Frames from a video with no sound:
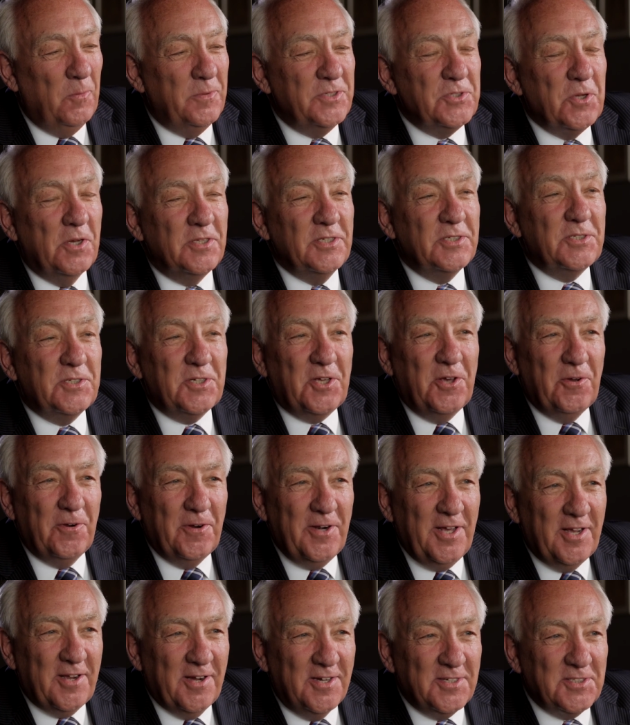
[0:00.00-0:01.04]
was on the
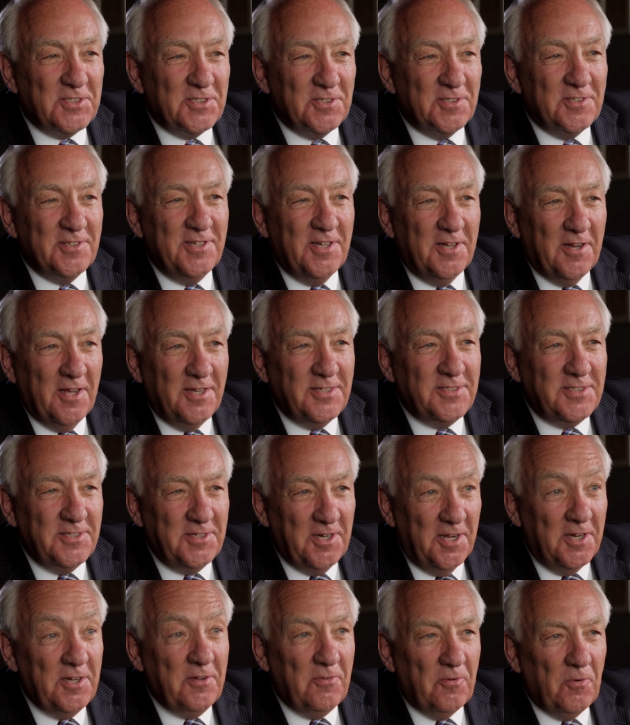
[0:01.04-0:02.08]
Security Council in
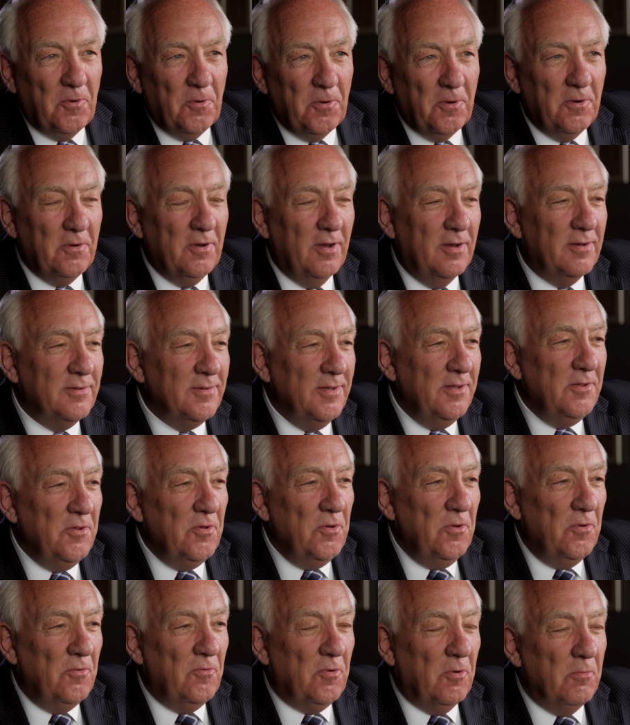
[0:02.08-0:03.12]
1994. Uh,
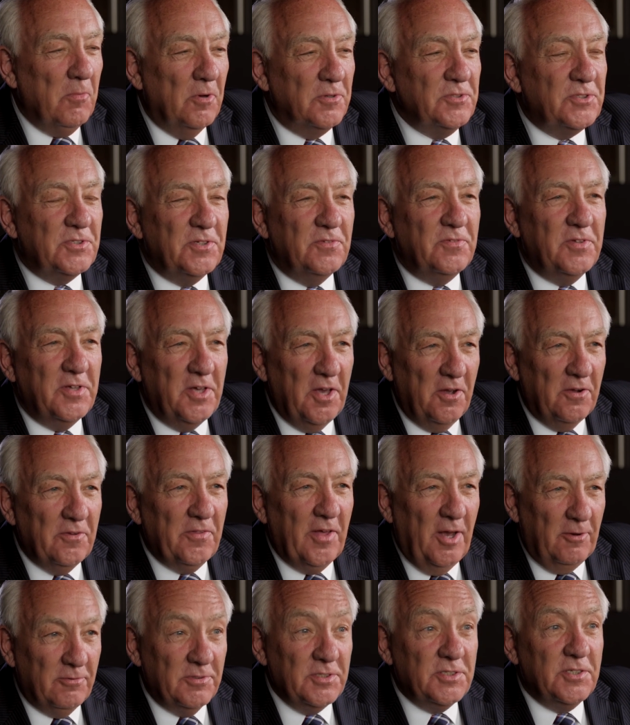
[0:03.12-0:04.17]
for most of the year,
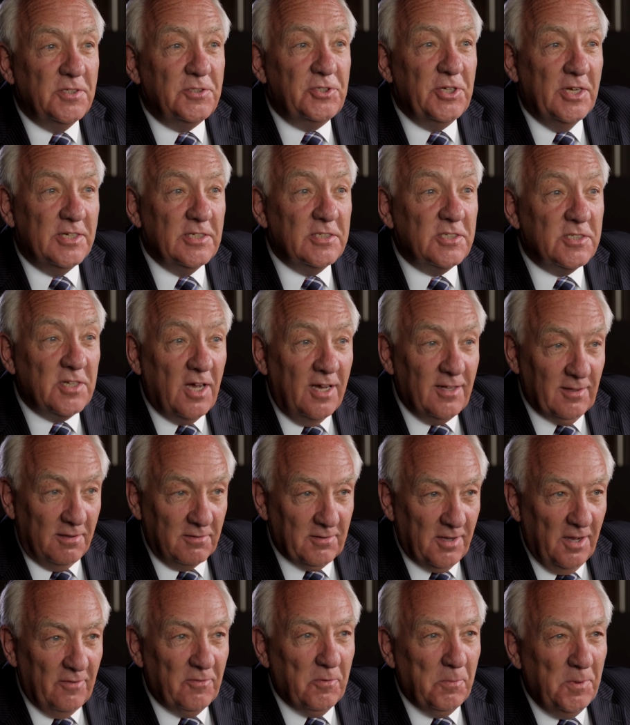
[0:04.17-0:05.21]
that was the genocidal
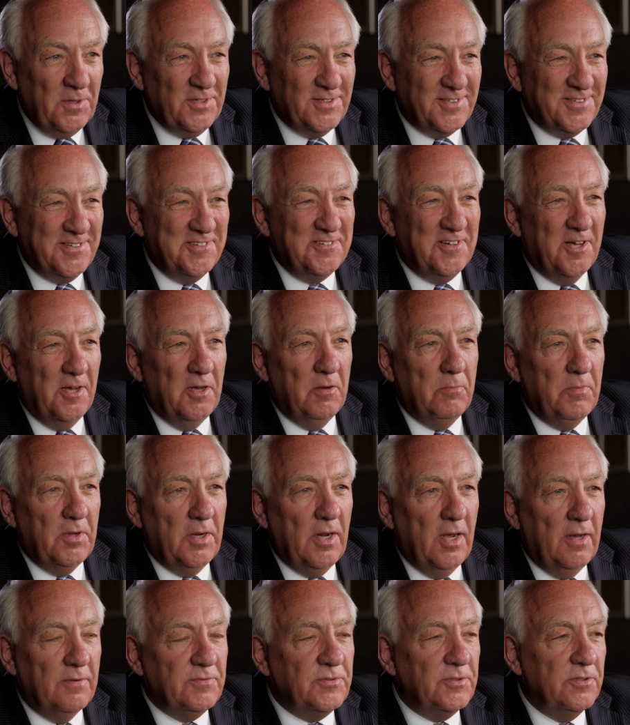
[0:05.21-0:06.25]
government. Uh, but
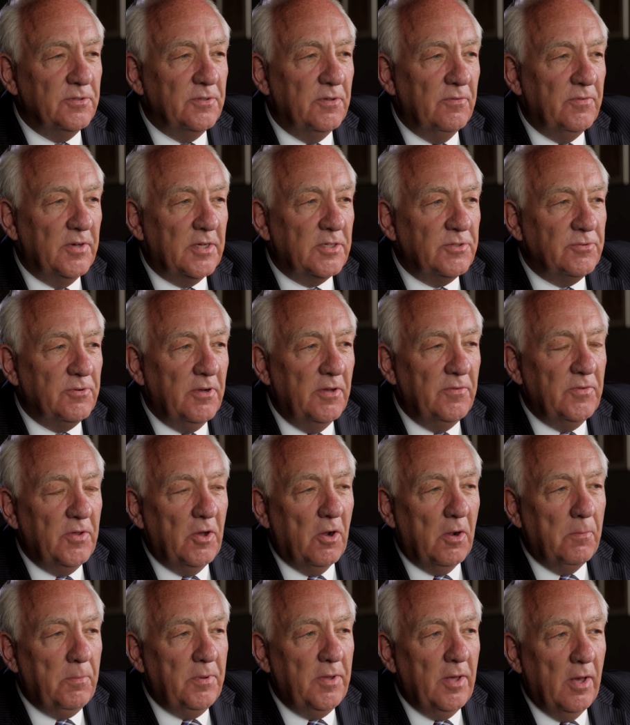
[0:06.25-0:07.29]
after the victory of the
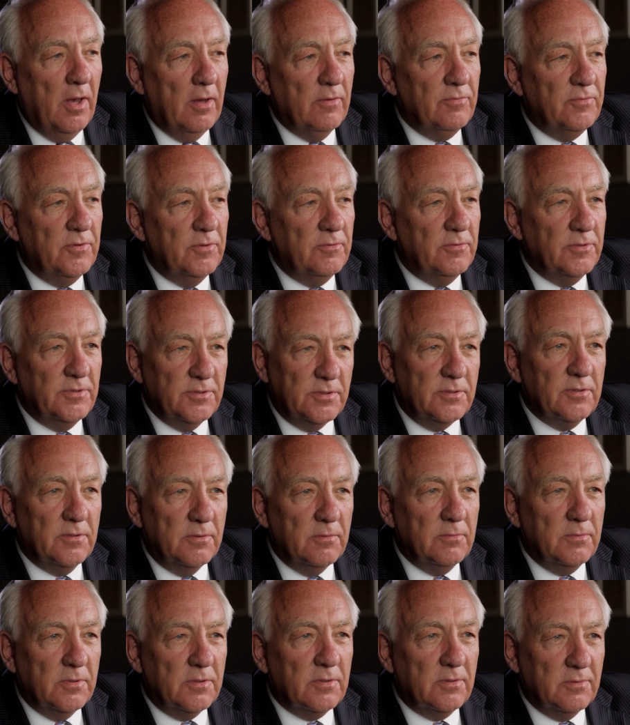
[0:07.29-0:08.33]
RPF, it was
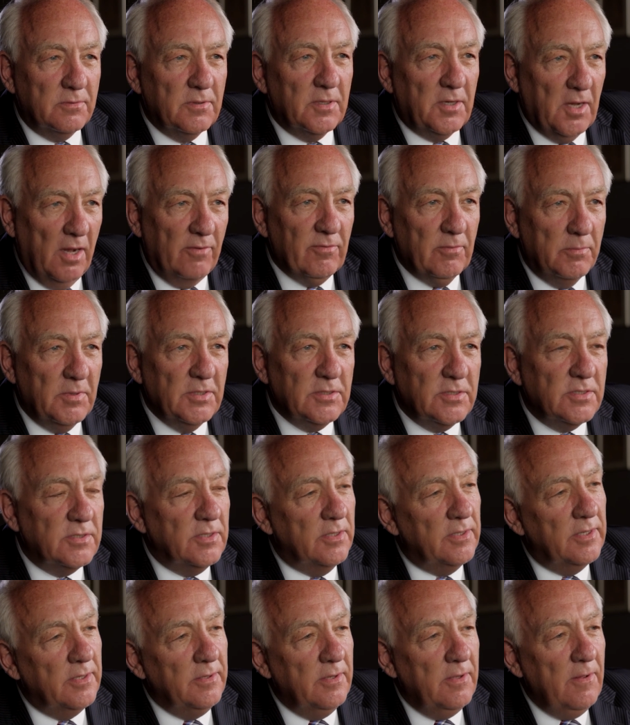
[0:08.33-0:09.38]
uh, the, the, government
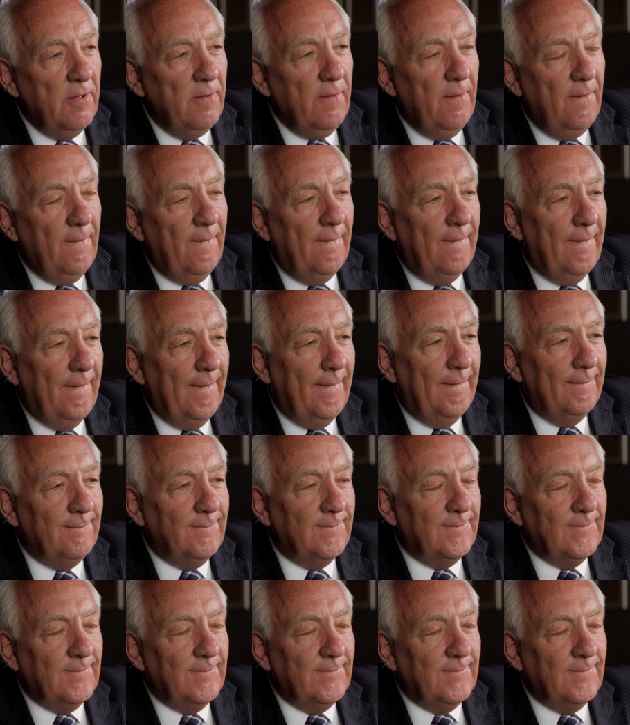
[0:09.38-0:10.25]
uh,